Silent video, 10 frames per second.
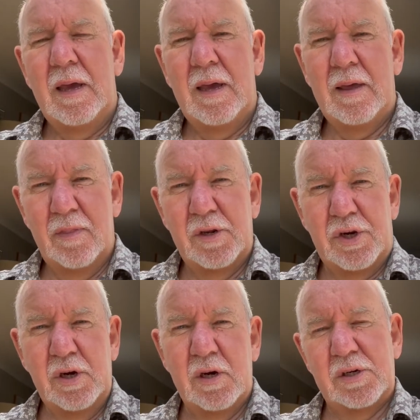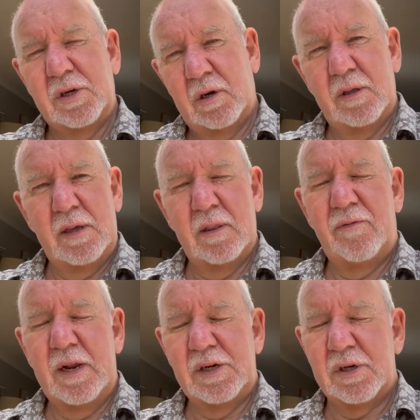in the church and in the
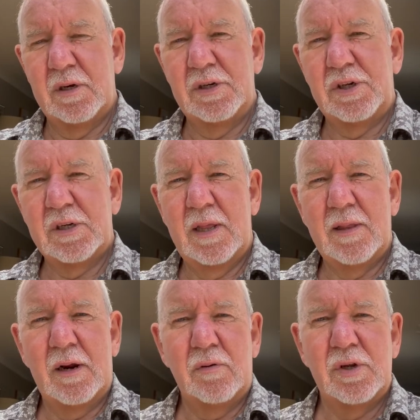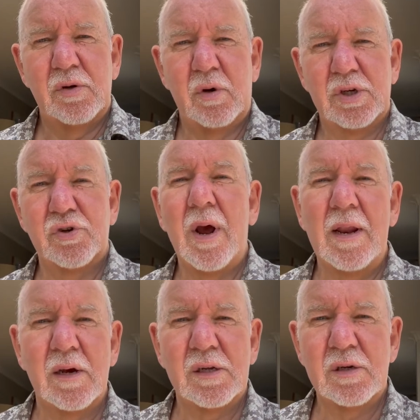village, and she sent that on to
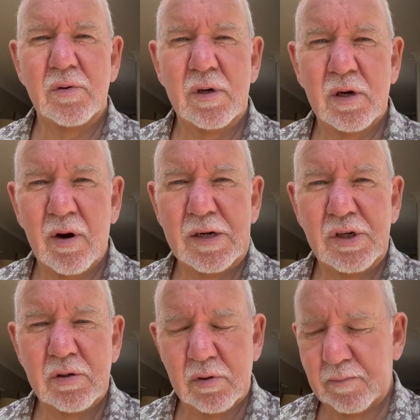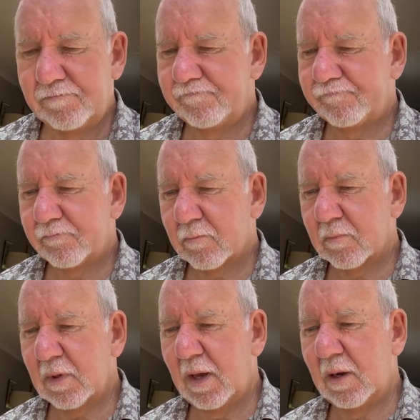Australia to her grandchildren
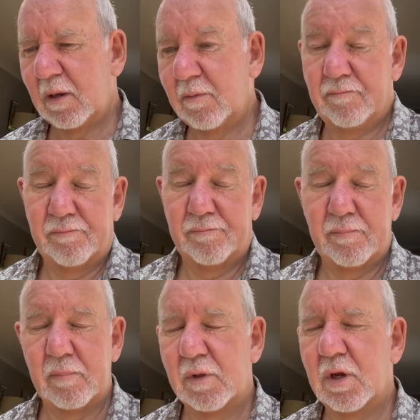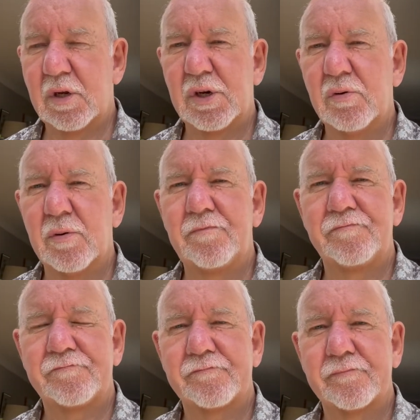and her children.
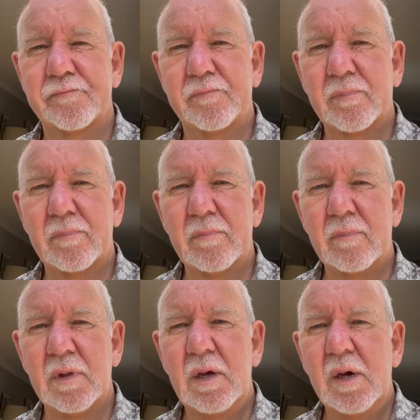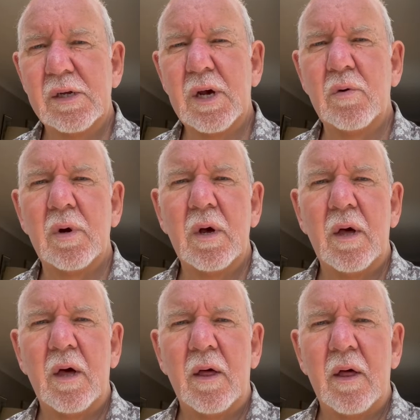So
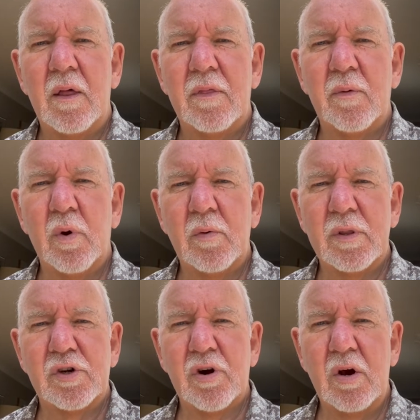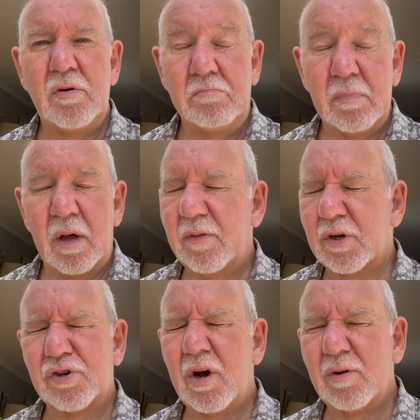the work with the drone
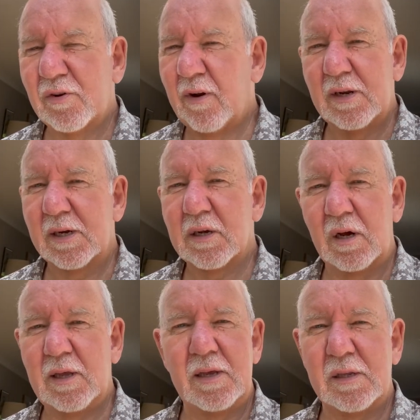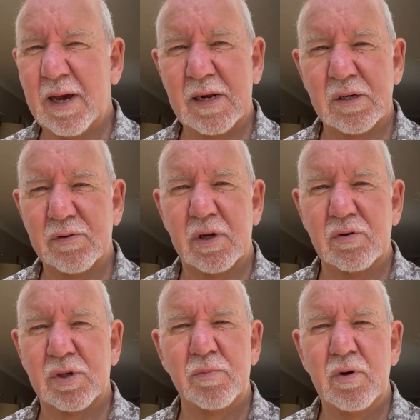is fantastic. It takes off so
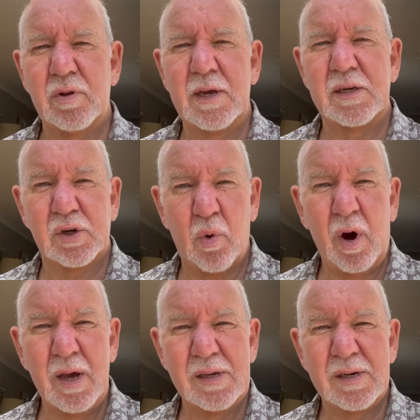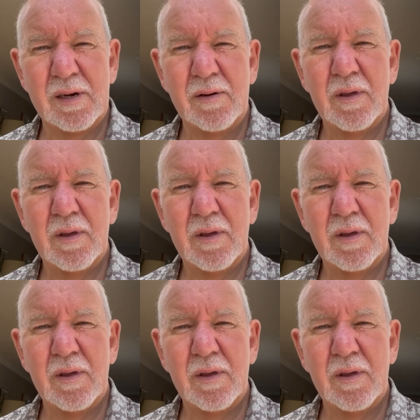smoothly, it's quieter,